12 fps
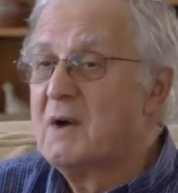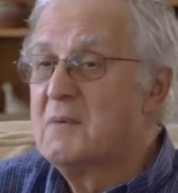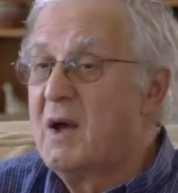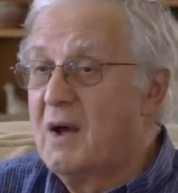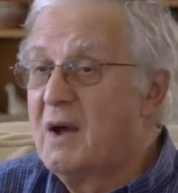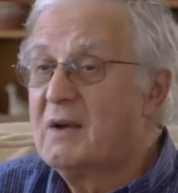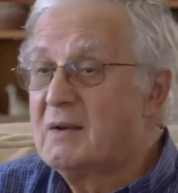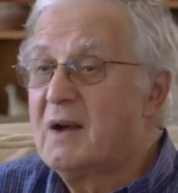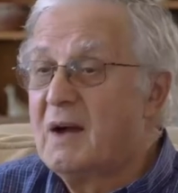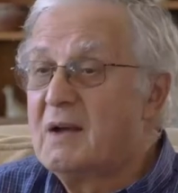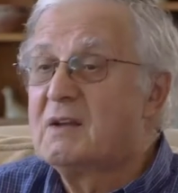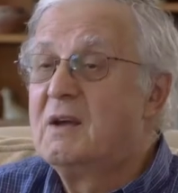I, I,
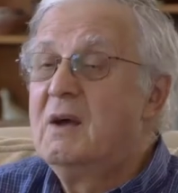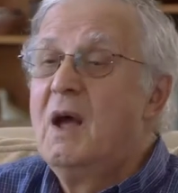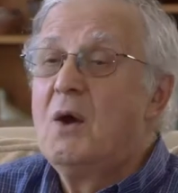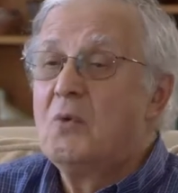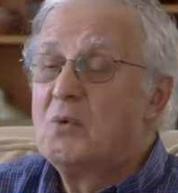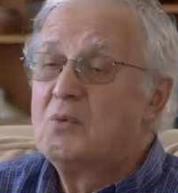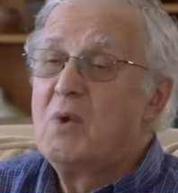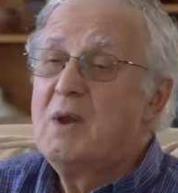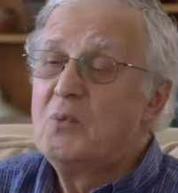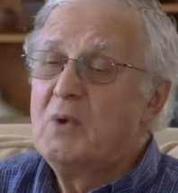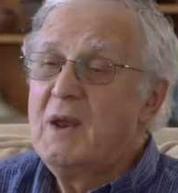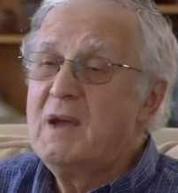I,
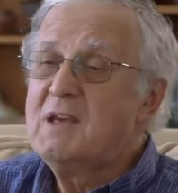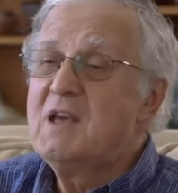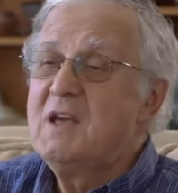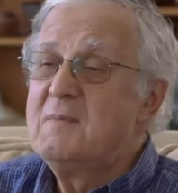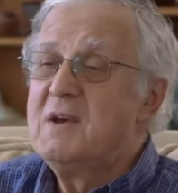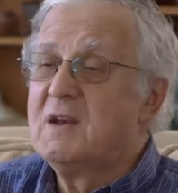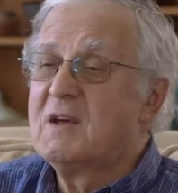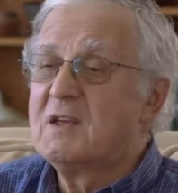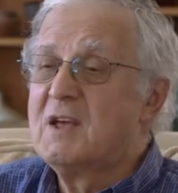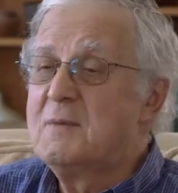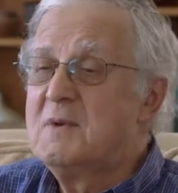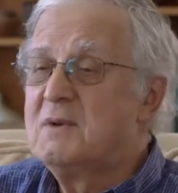when, when I came in, I
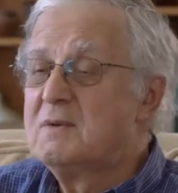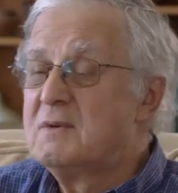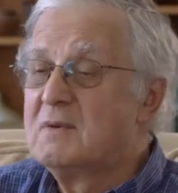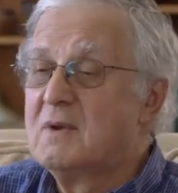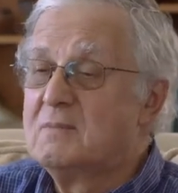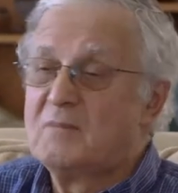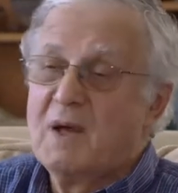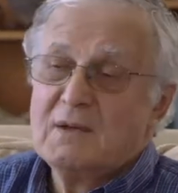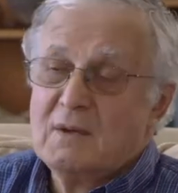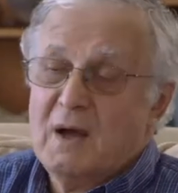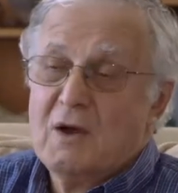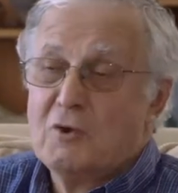came in
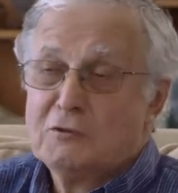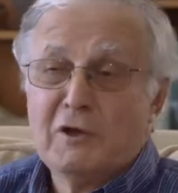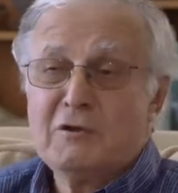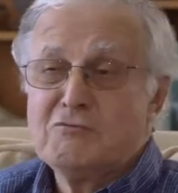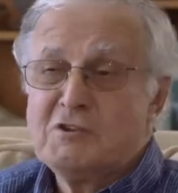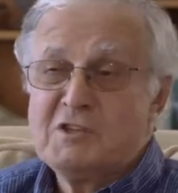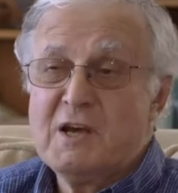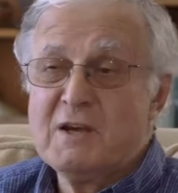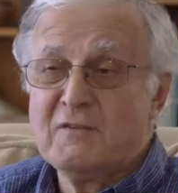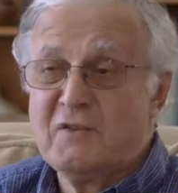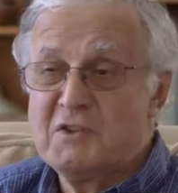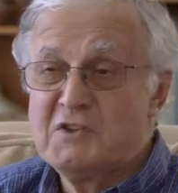I, would already
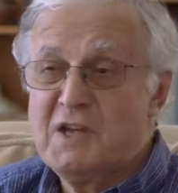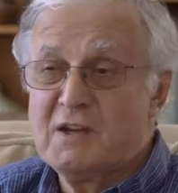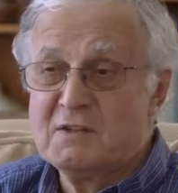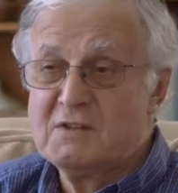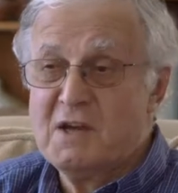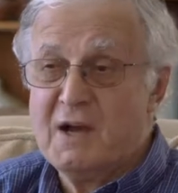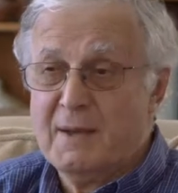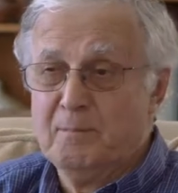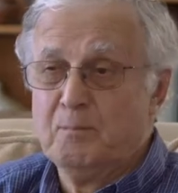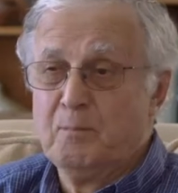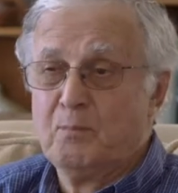retired for the second time.